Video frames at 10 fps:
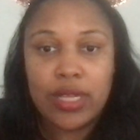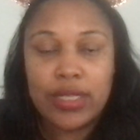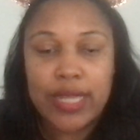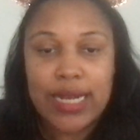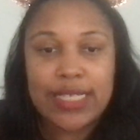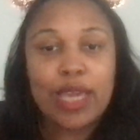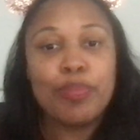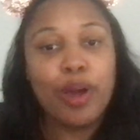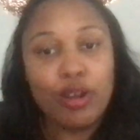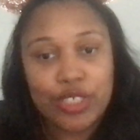That is a
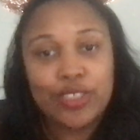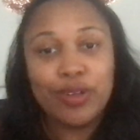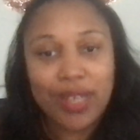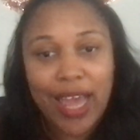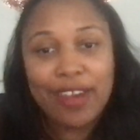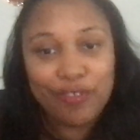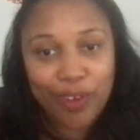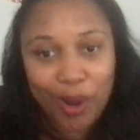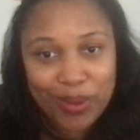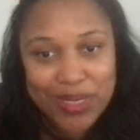personal life
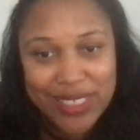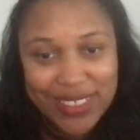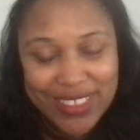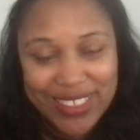fault.